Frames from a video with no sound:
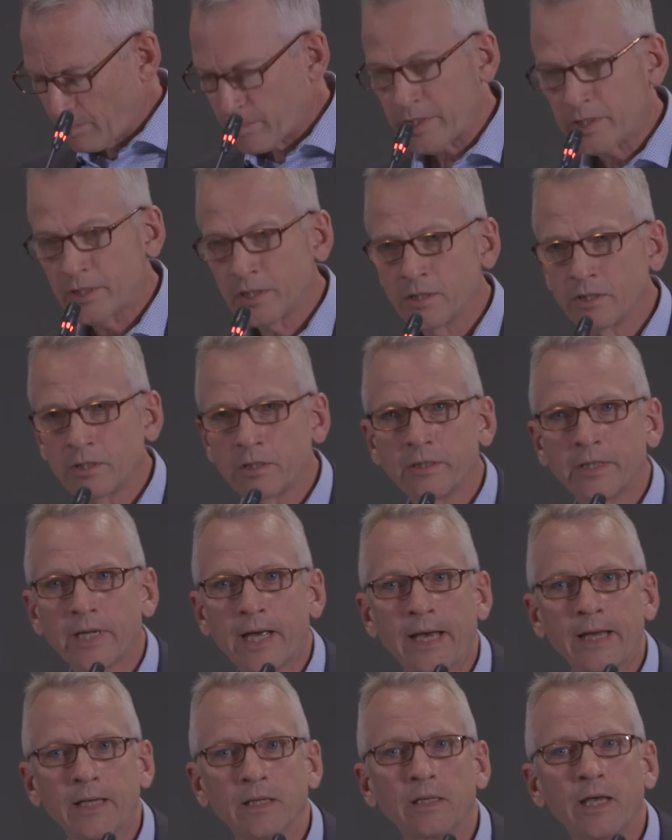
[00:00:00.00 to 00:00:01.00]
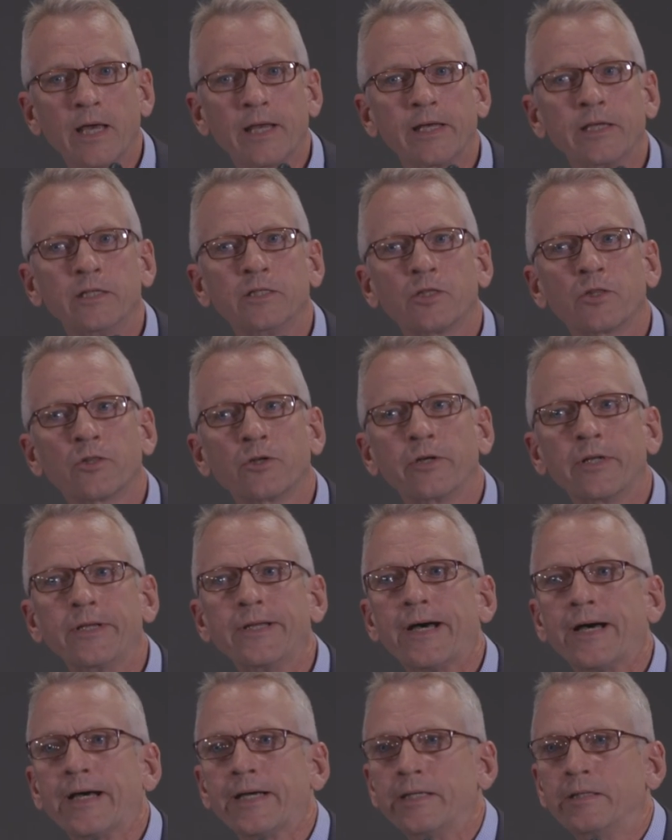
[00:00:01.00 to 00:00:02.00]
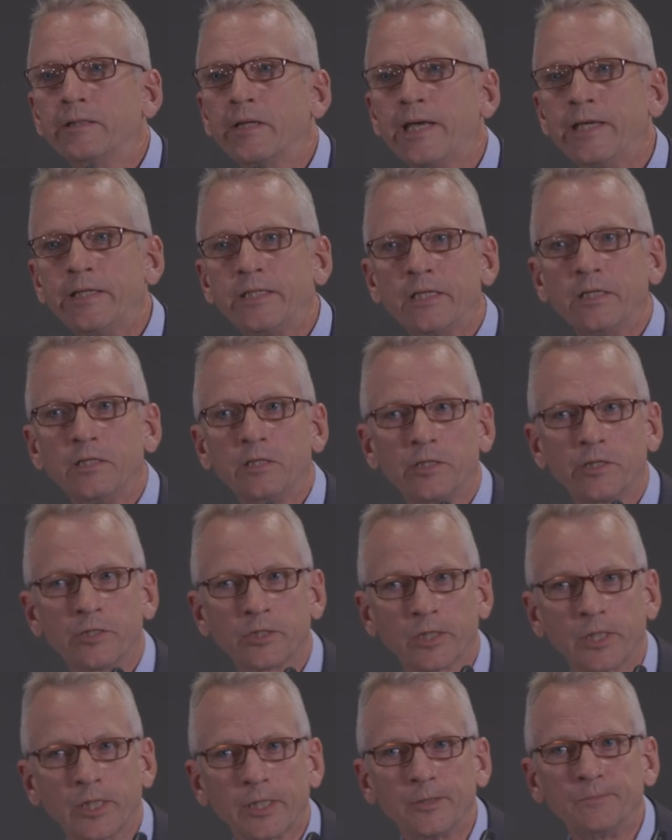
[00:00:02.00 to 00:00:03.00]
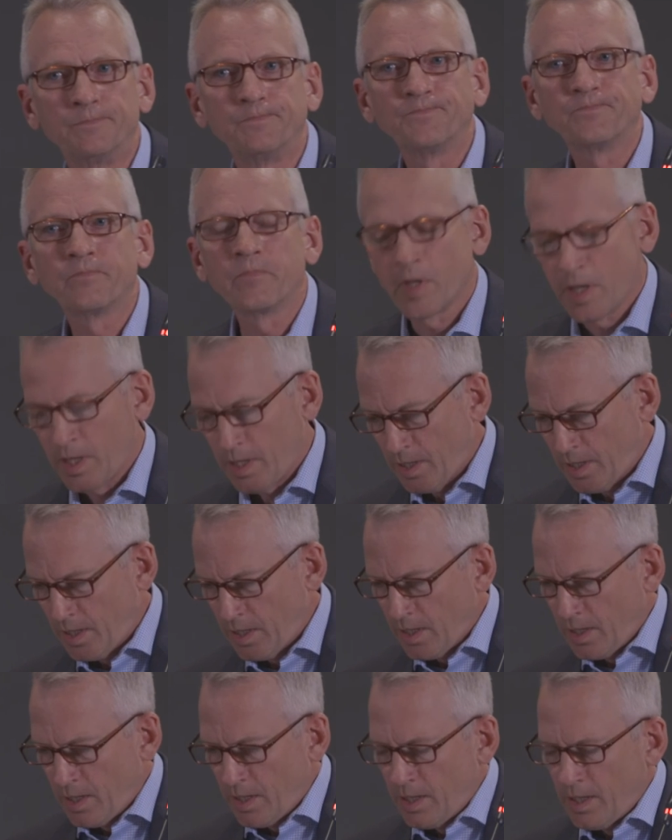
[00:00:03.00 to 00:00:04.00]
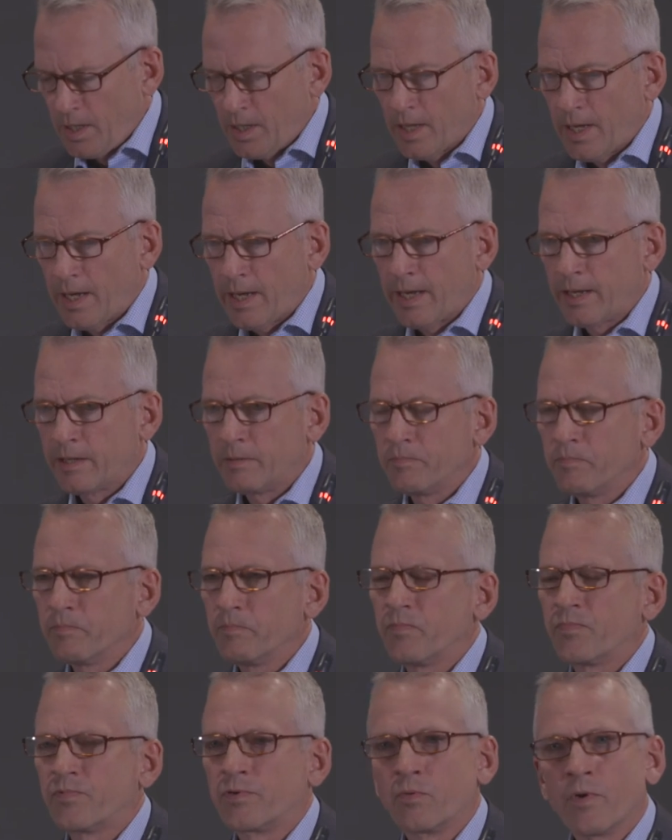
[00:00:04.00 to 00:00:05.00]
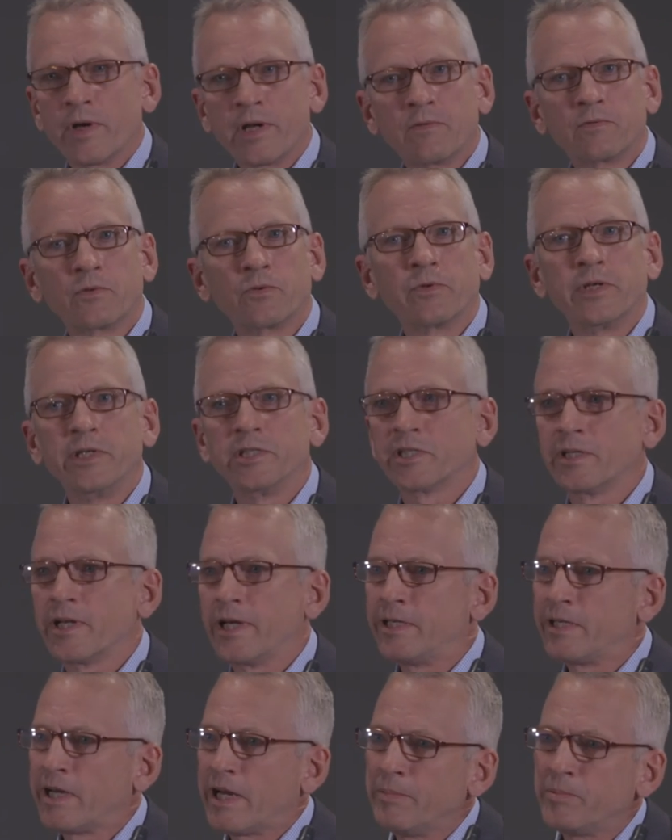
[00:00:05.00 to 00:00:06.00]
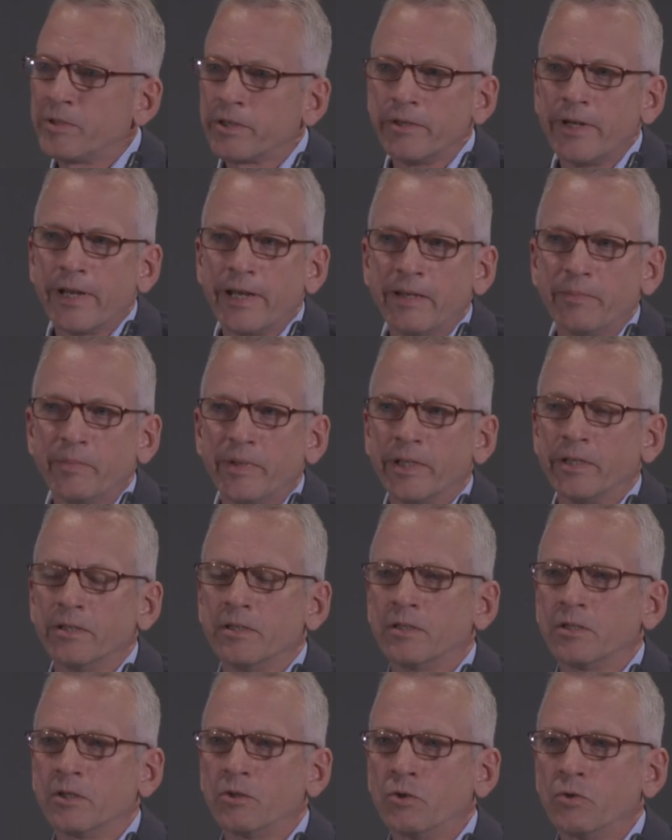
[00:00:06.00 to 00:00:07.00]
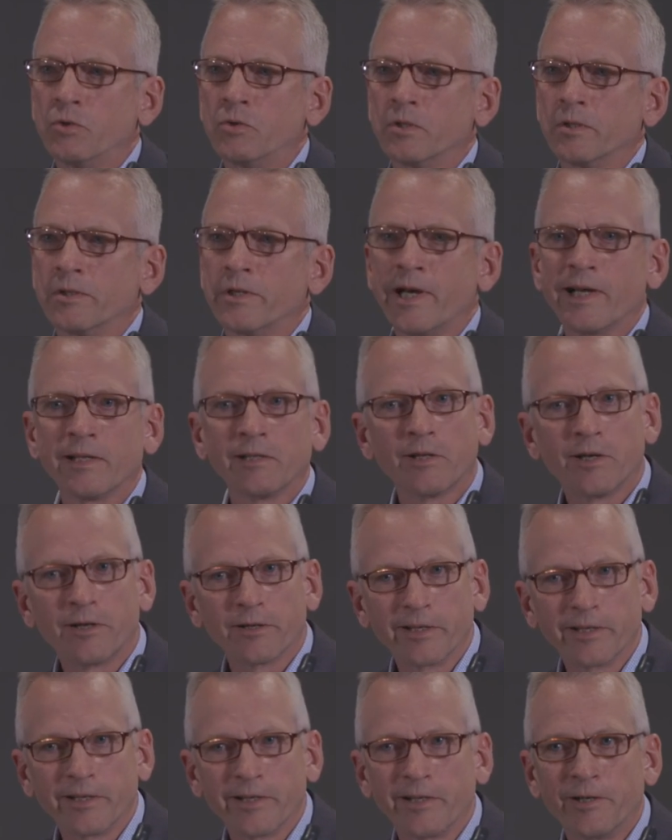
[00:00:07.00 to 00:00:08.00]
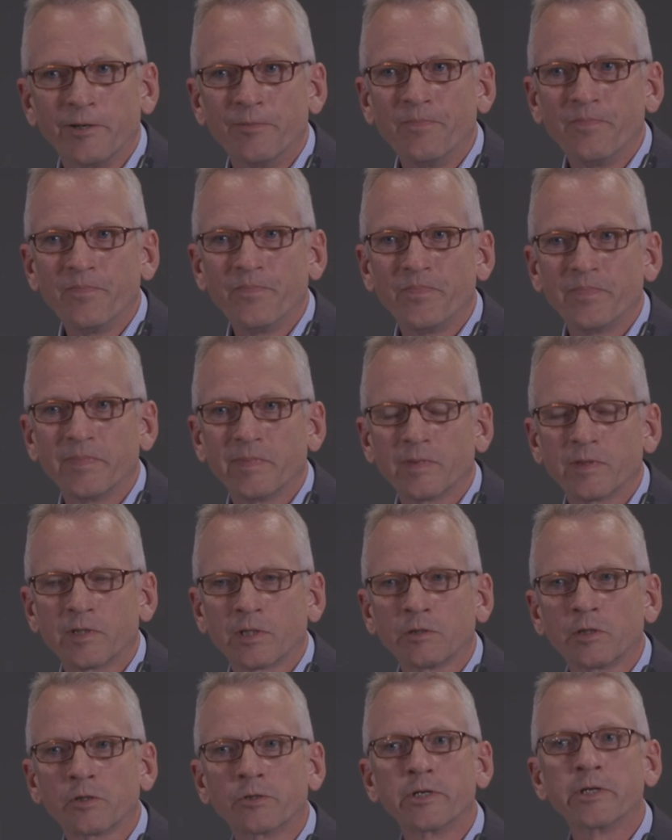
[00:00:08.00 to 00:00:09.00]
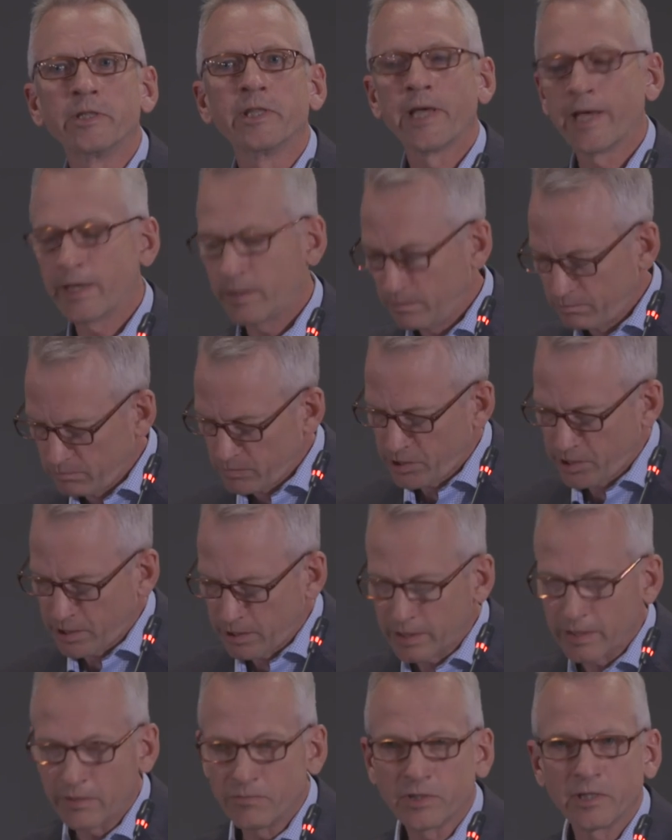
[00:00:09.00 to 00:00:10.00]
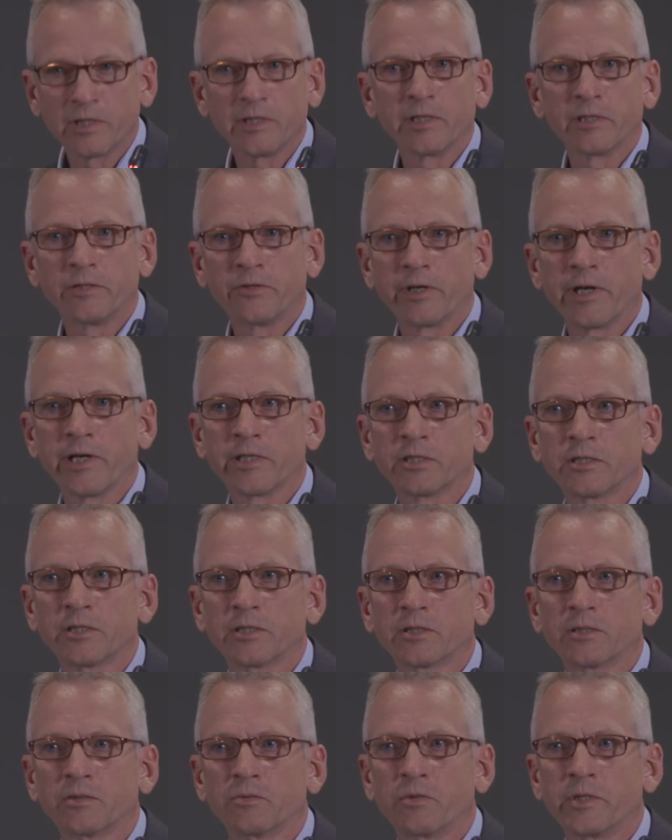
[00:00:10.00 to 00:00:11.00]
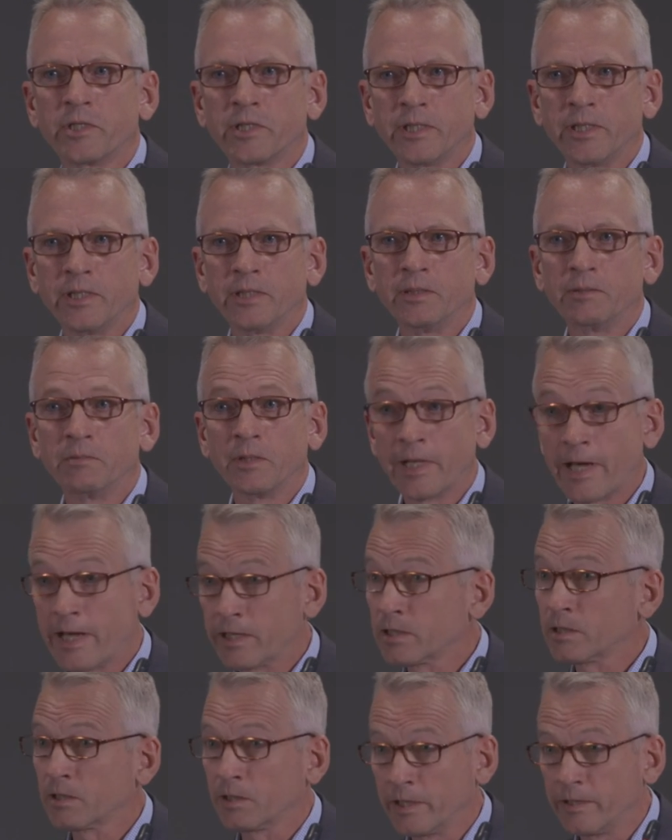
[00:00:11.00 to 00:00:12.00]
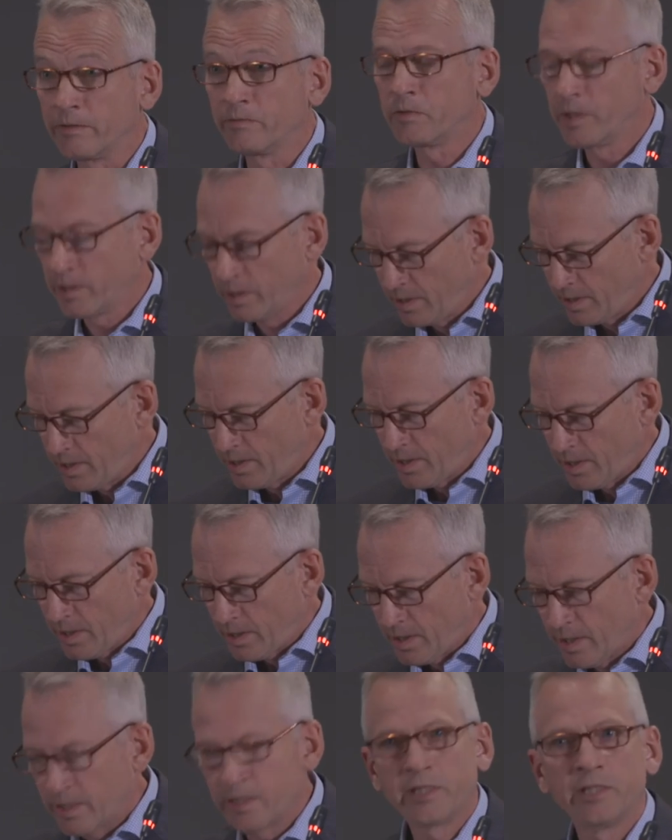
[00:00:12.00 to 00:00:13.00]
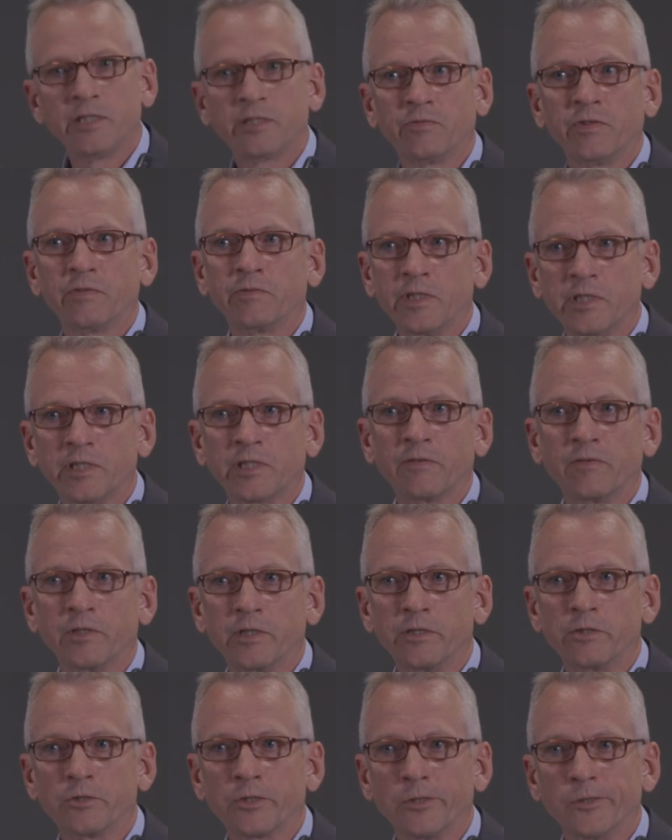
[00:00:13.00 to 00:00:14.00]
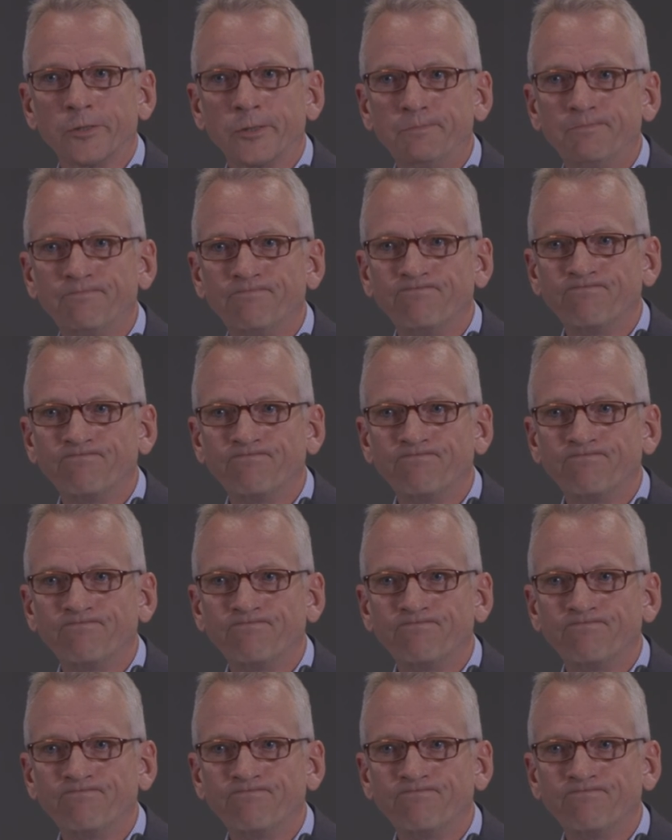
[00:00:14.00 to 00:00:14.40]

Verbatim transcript: My sister died at age 39, 18 years ago. And for whatever reason, I typed her name in to Google not long ago to learn that she lives at the address where she last lived, and she's 57 years old.